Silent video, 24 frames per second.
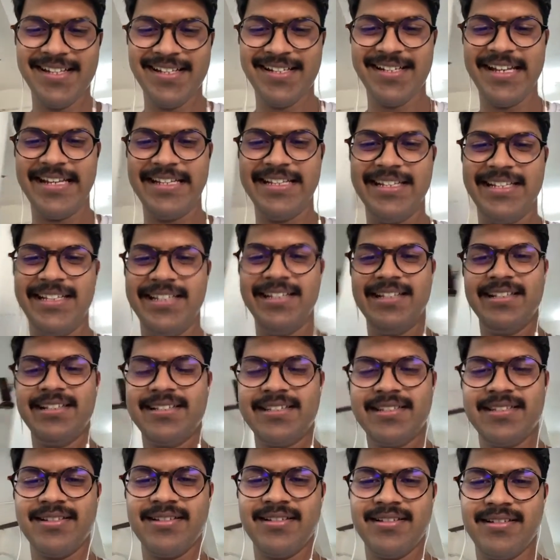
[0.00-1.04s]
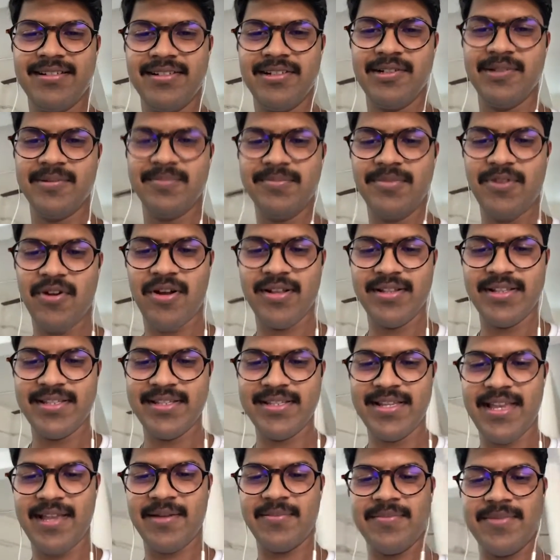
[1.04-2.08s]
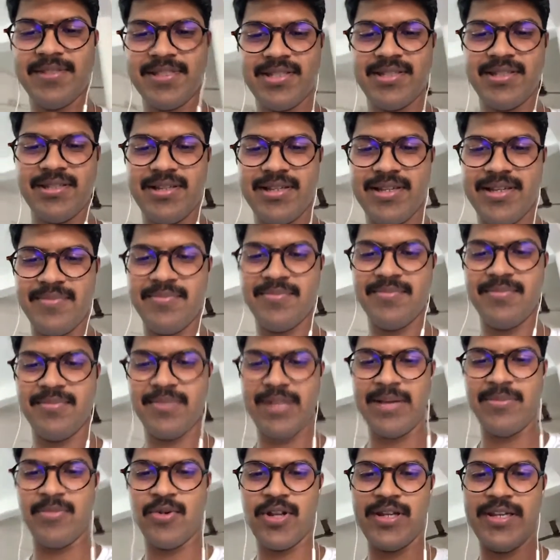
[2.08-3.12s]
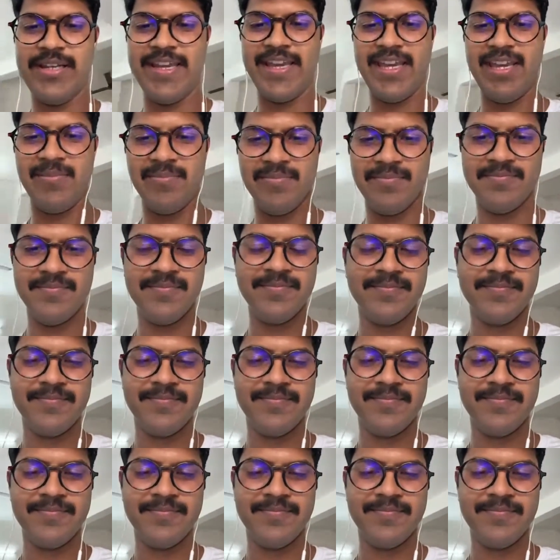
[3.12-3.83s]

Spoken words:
Techniques, concepts, I'm all game.